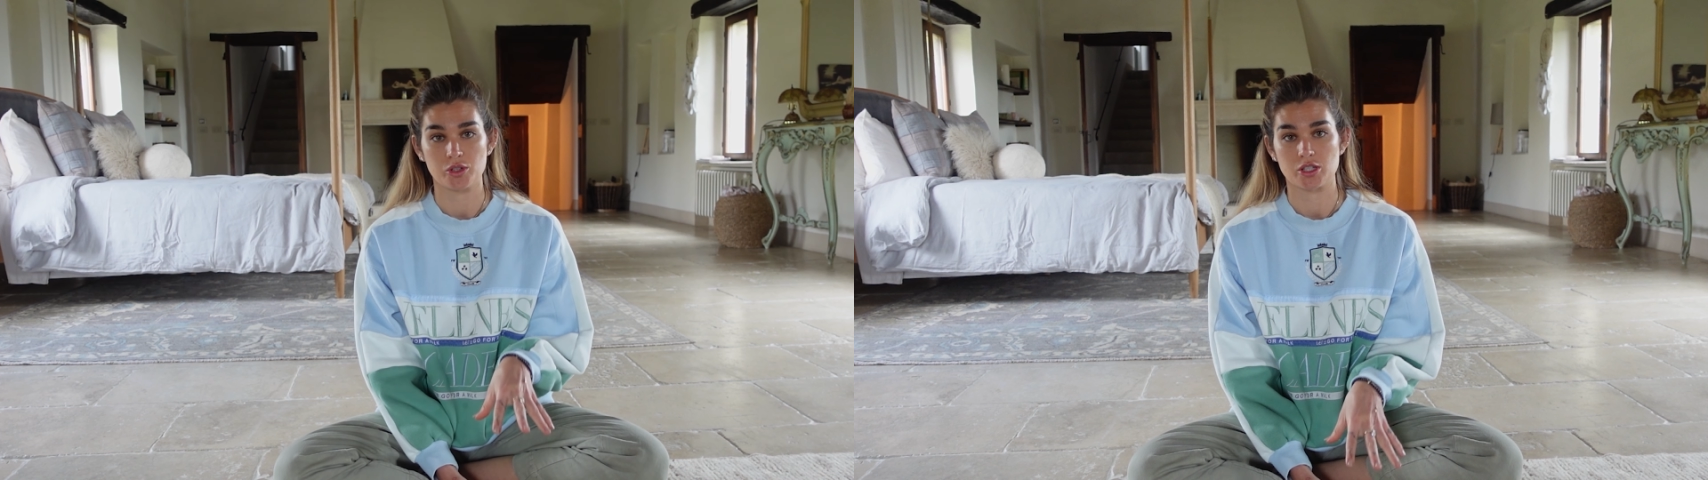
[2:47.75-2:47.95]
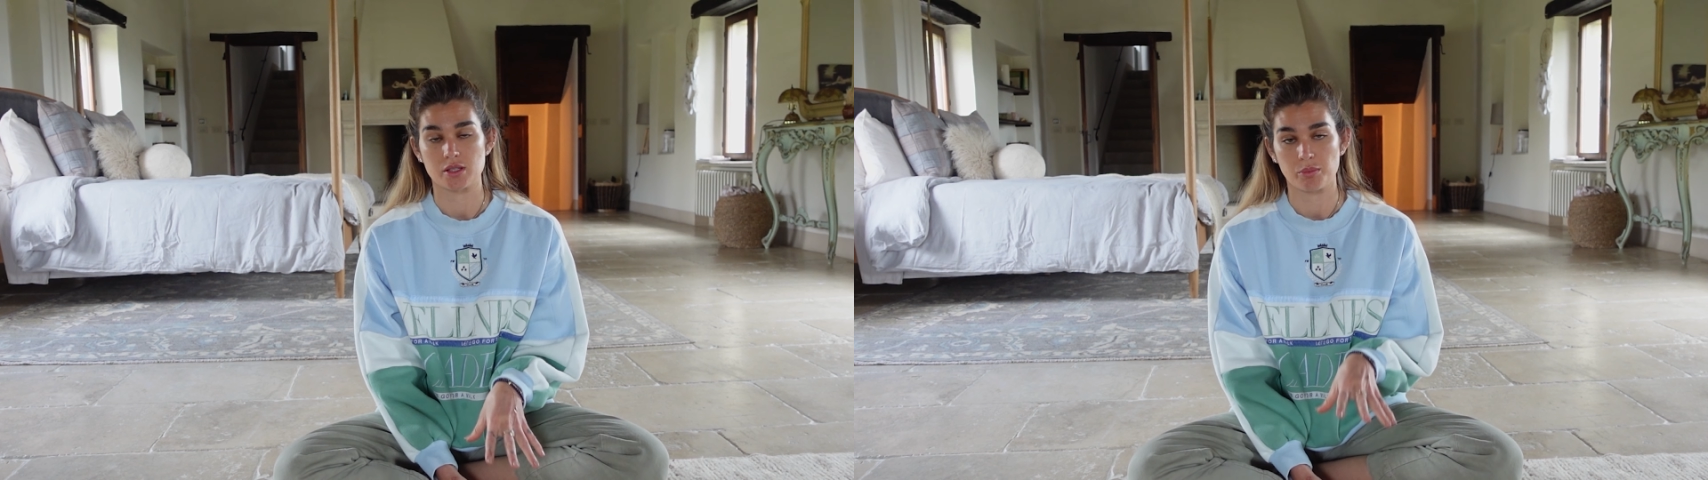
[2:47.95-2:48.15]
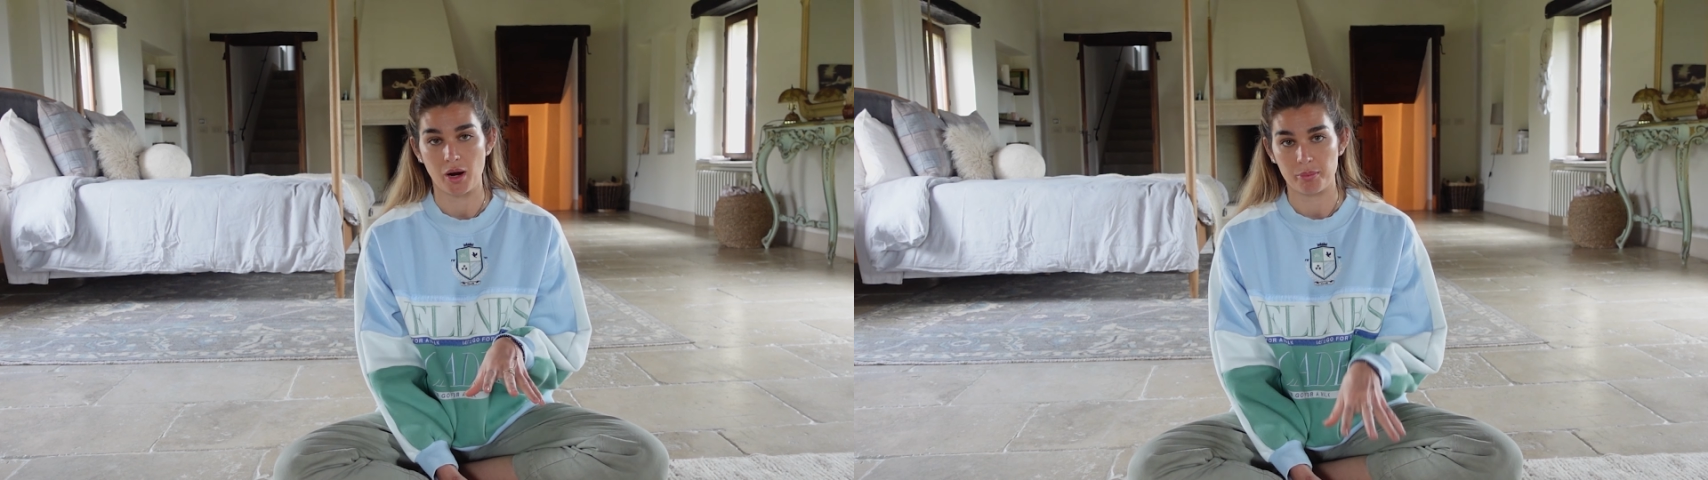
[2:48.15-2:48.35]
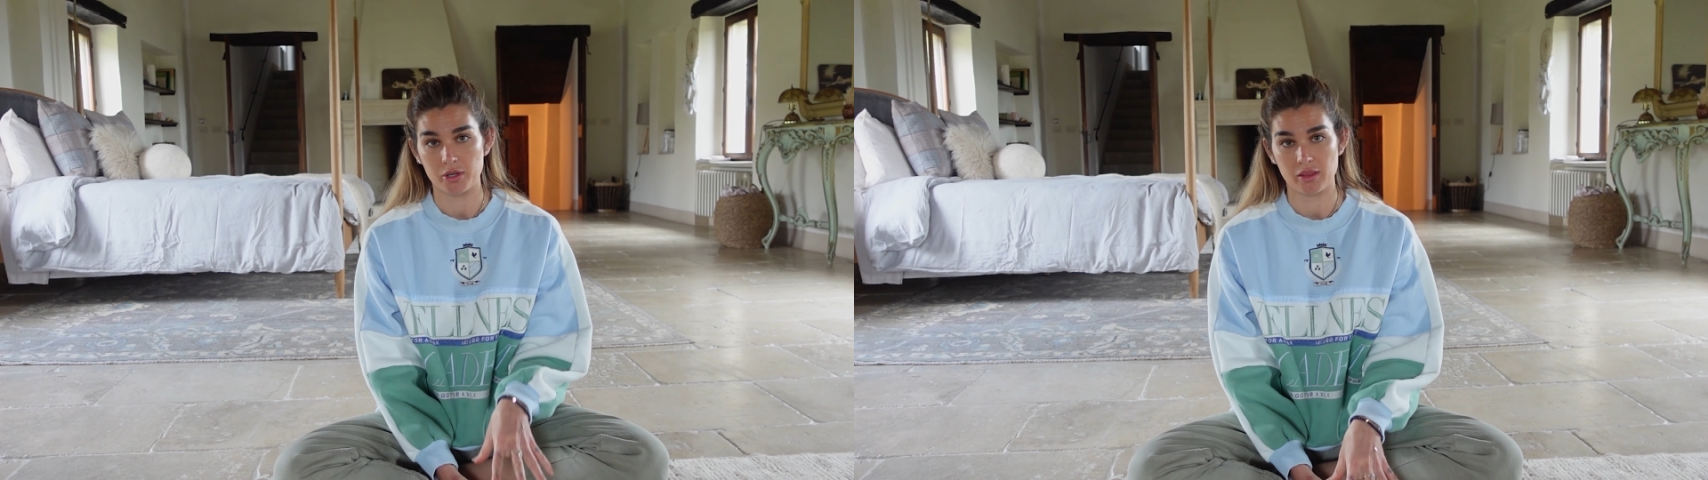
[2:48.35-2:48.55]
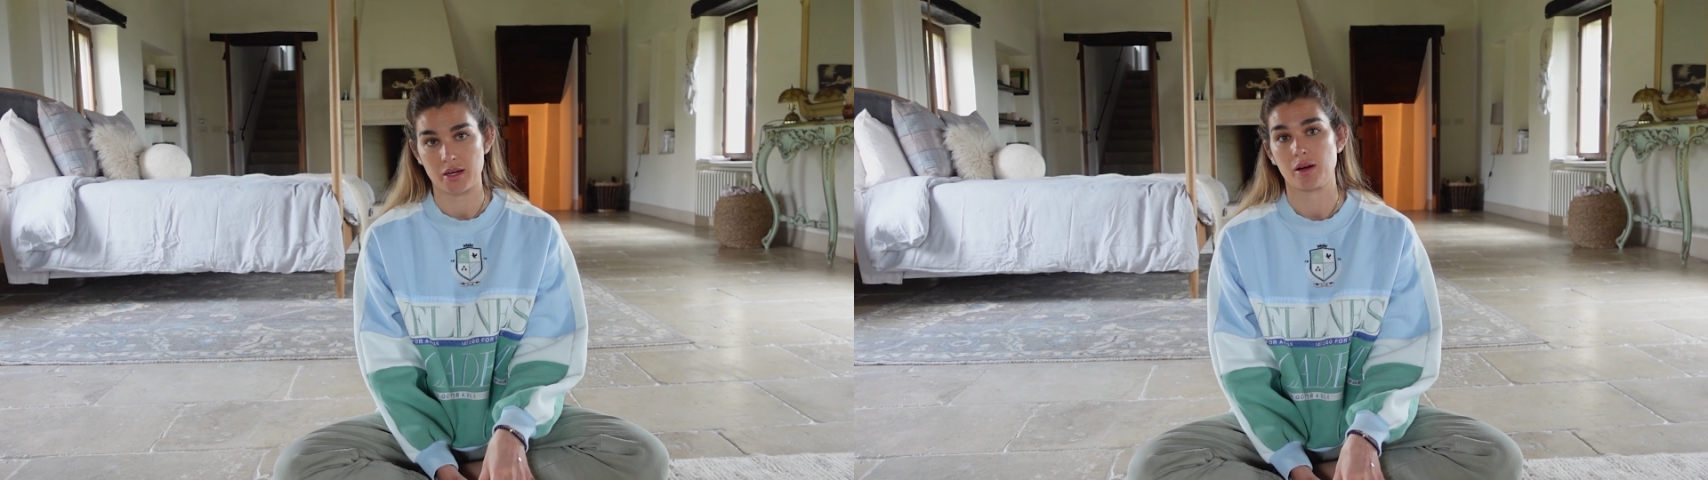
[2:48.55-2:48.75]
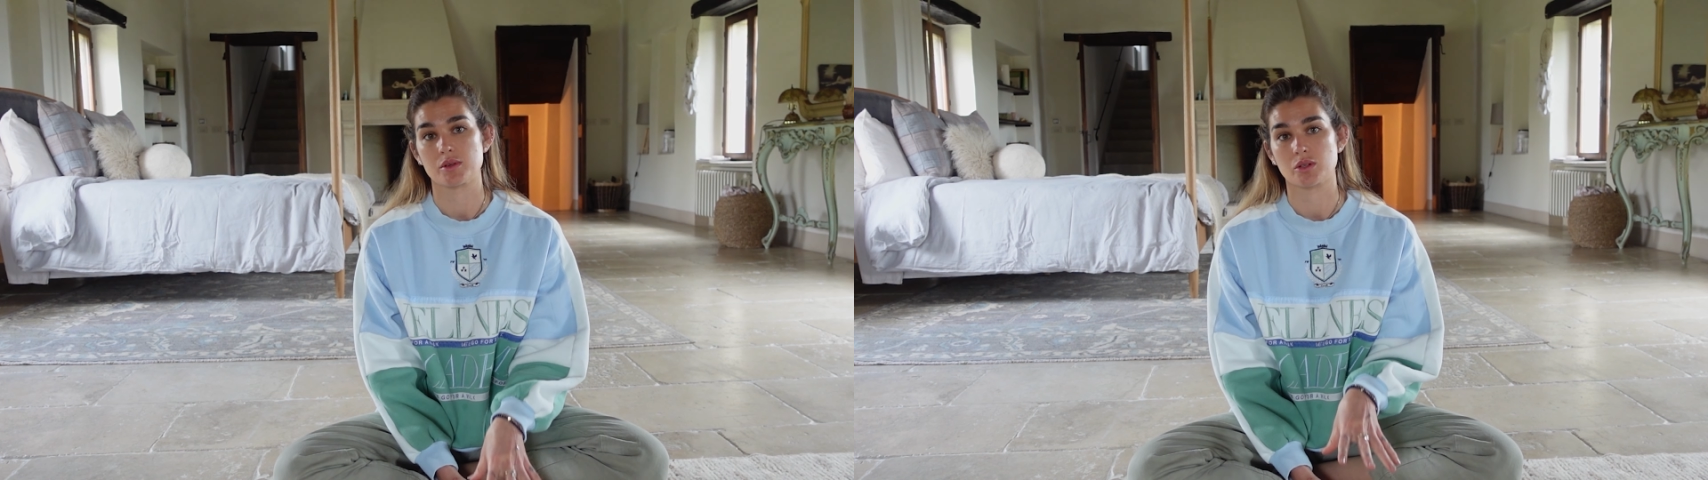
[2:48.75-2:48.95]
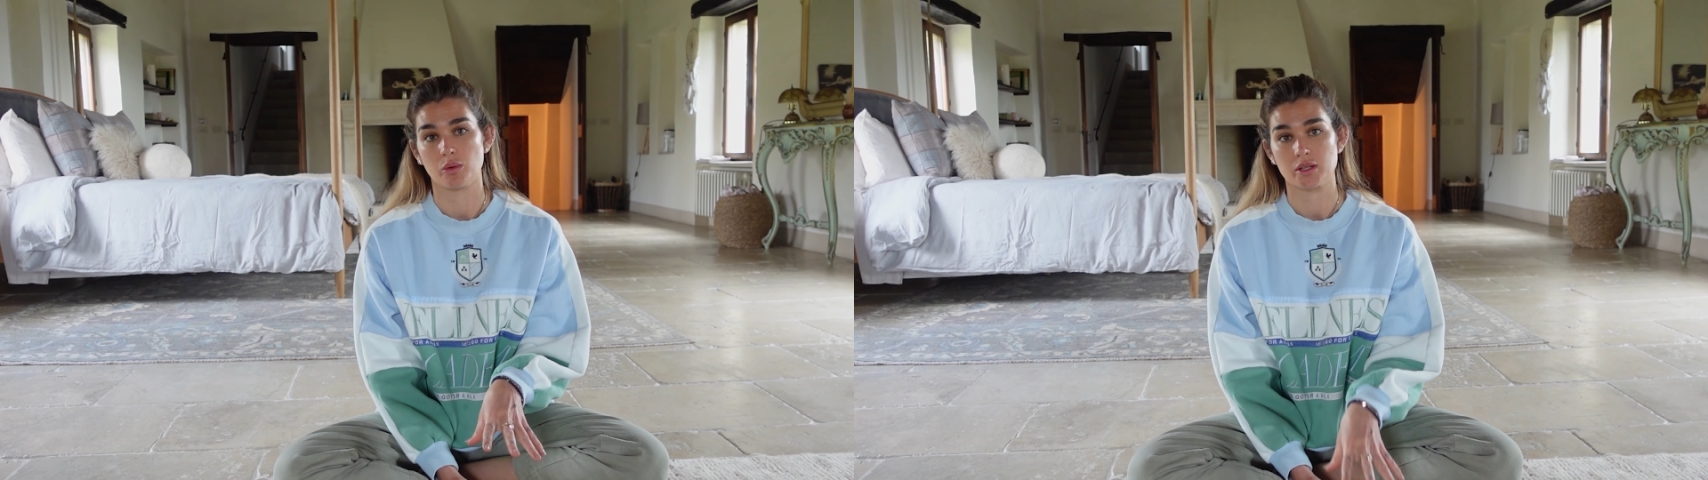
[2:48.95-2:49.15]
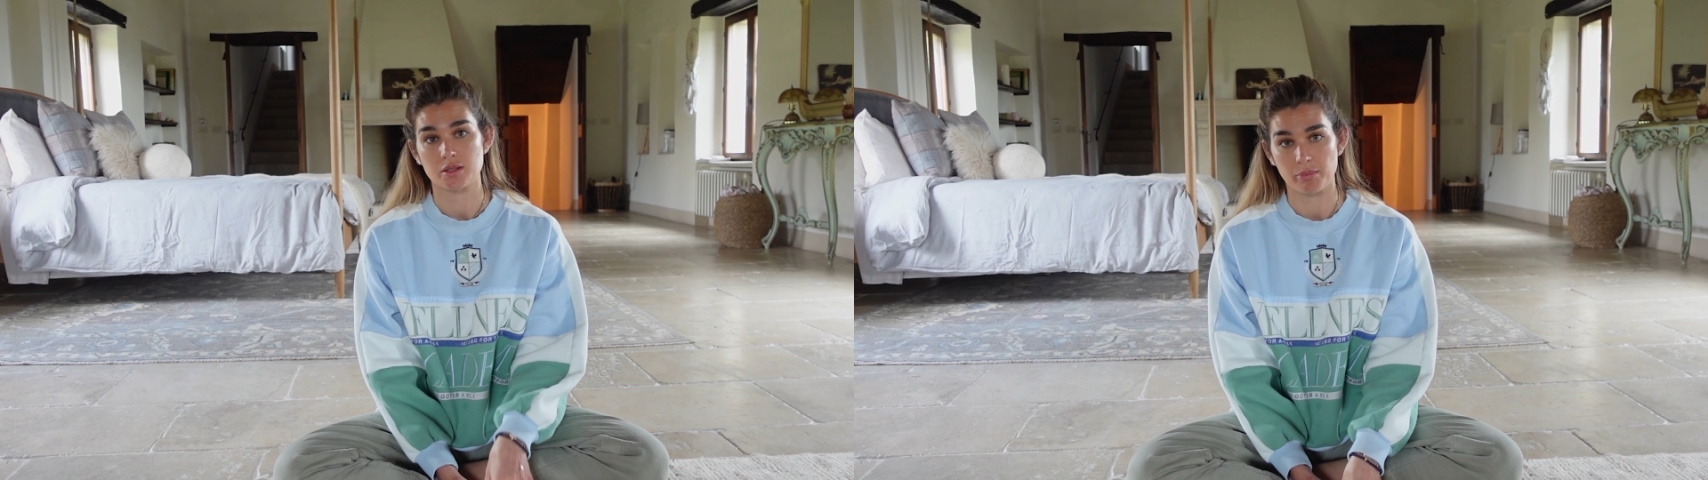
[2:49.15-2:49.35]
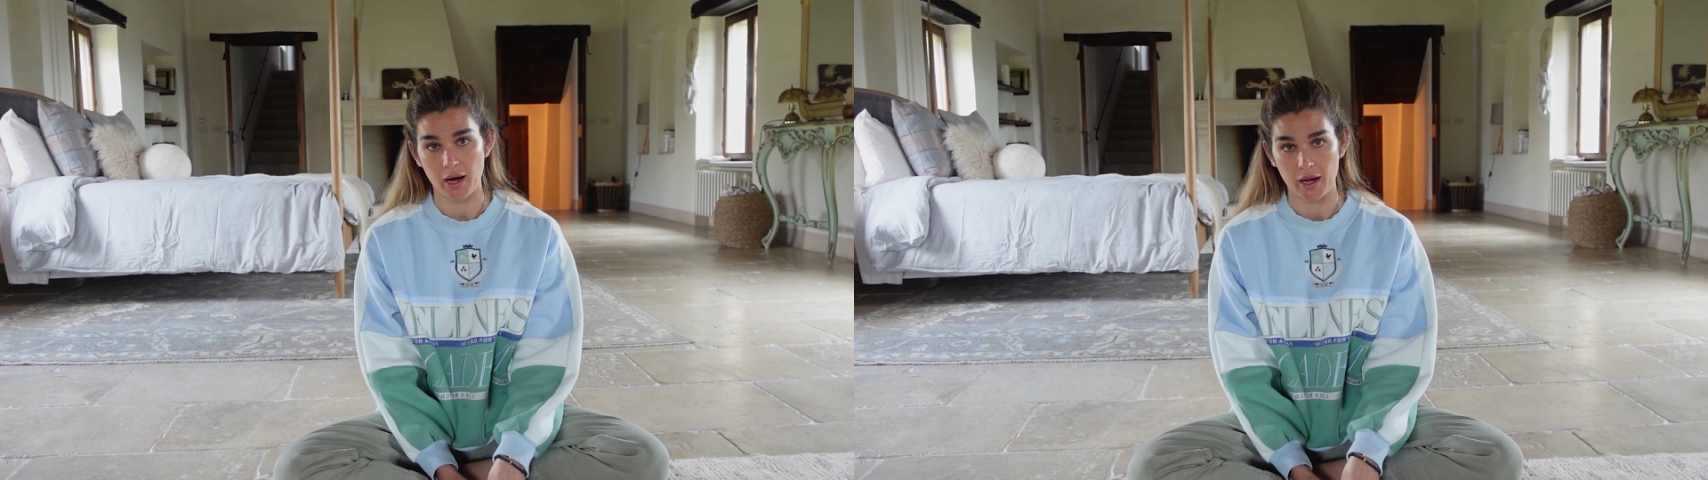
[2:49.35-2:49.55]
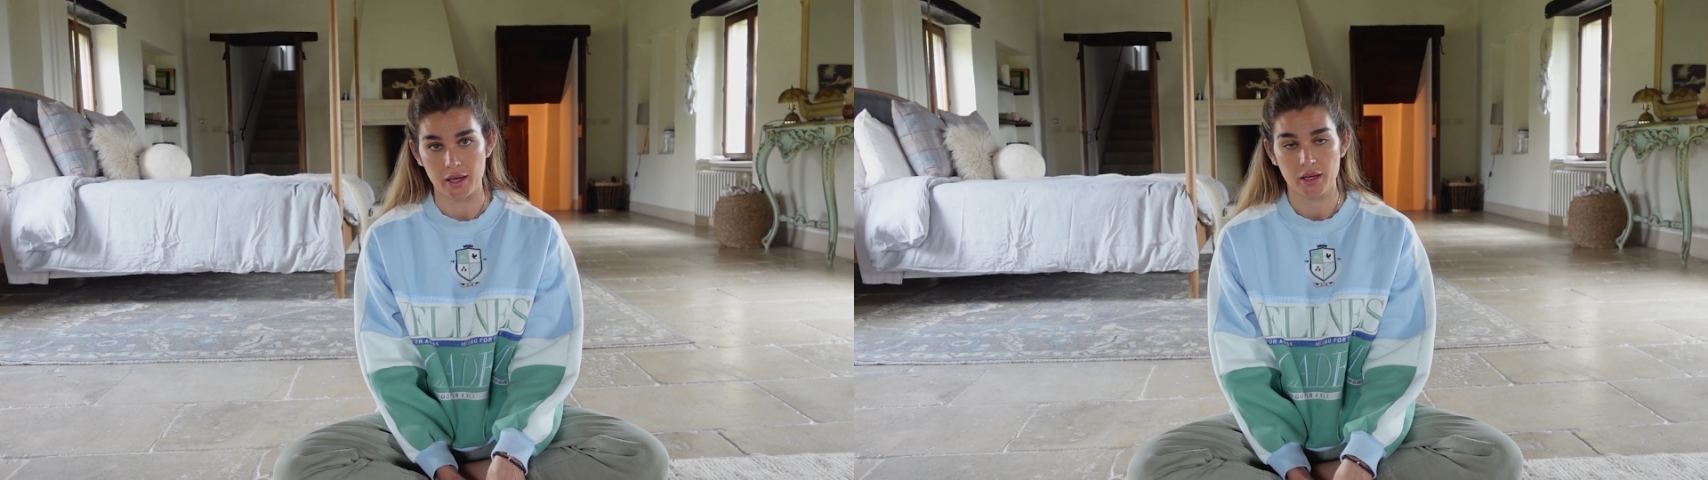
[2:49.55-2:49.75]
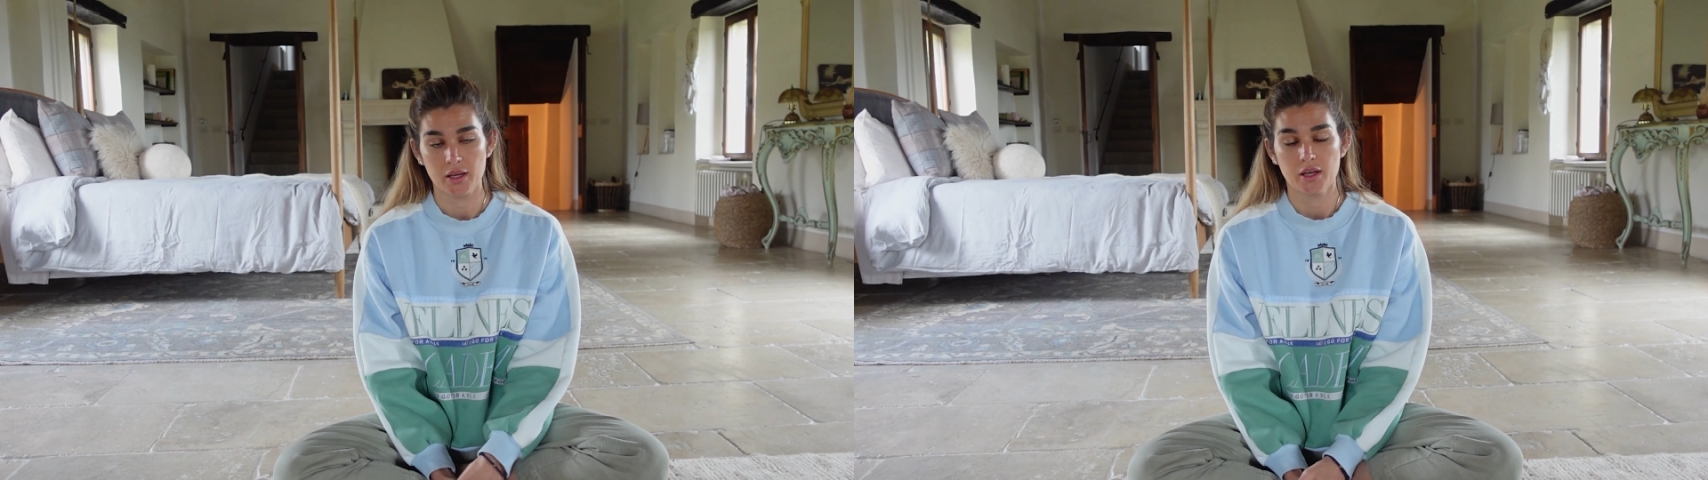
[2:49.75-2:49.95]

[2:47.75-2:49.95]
which is the property that I was going to buy.